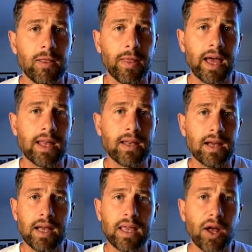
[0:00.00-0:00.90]
then
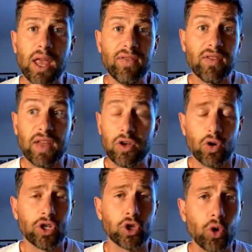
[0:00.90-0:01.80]
even if they're
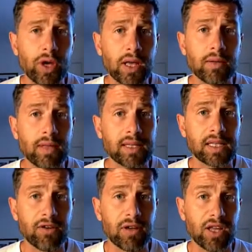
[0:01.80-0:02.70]
not enjoying
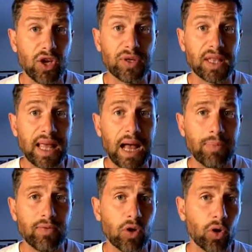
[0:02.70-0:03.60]
necessarily using the
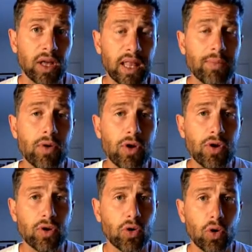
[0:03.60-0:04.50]
app and logging their
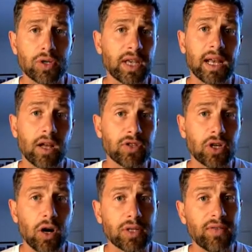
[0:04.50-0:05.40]
mood or setting loads of
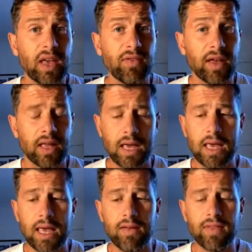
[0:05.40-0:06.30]
goals,
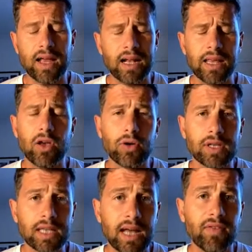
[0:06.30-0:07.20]
if they're clicking on a
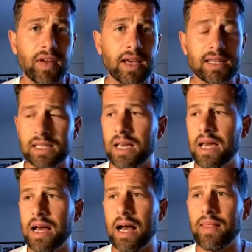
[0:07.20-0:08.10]
sad face
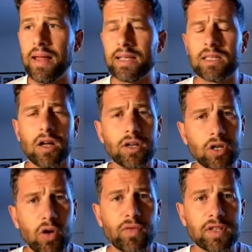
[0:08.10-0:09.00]
and that starts a
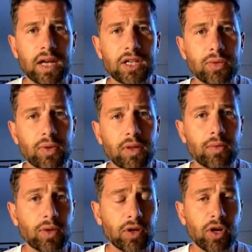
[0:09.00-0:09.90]
conversation with
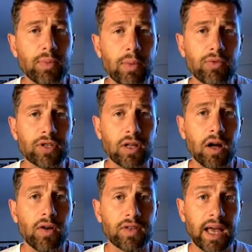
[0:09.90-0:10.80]
a good member of
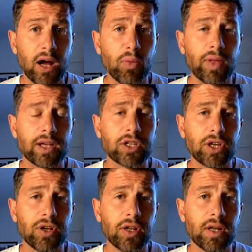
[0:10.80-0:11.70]
staff to help that
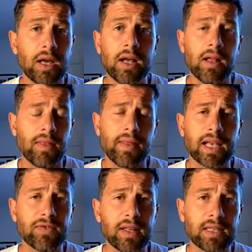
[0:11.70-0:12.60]
student, then
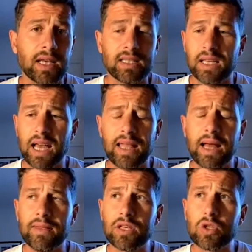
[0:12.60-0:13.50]
that's fantastic.
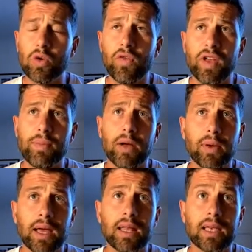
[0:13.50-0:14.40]
And the sort of feedback we're
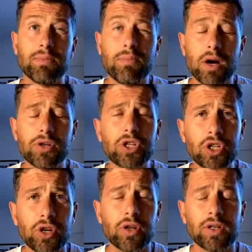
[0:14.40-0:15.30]
getting is most
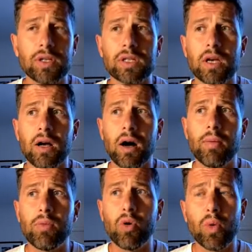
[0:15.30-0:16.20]
students are
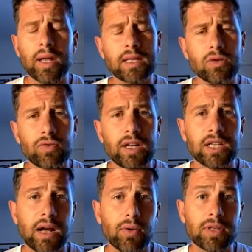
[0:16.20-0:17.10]
more willing to reach
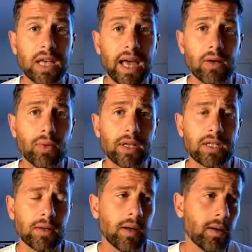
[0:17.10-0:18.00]
out on tech,
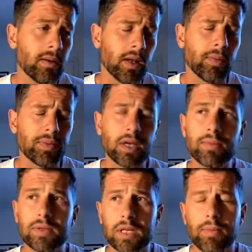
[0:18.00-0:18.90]
which
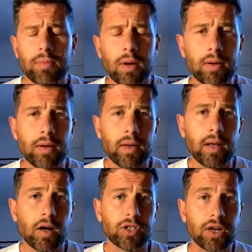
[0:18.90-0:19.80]
some in
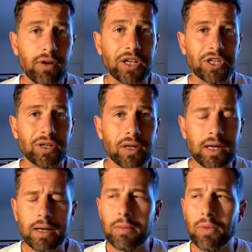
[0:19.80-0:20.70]
our generation
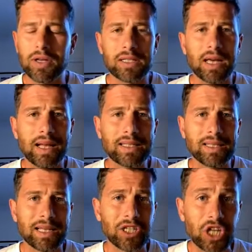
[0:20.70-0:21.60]
might say that's
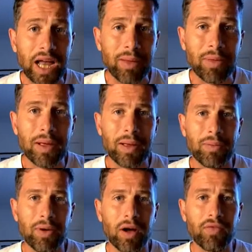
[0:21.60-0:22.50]
a shame,
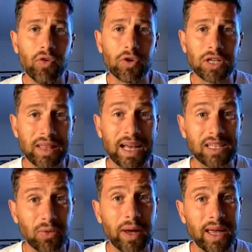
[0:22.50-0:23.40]
but unfortunately that
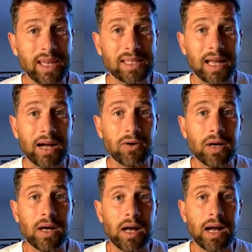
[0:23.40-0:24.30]
is the way it is now.
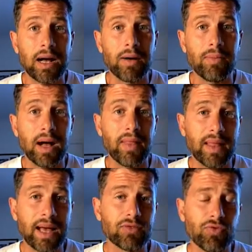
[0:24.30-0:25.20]
And
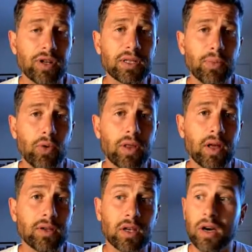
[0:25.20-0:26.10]
that is really supporting
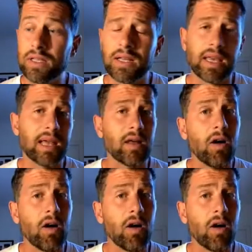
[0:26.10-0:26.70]
those guys. And again, the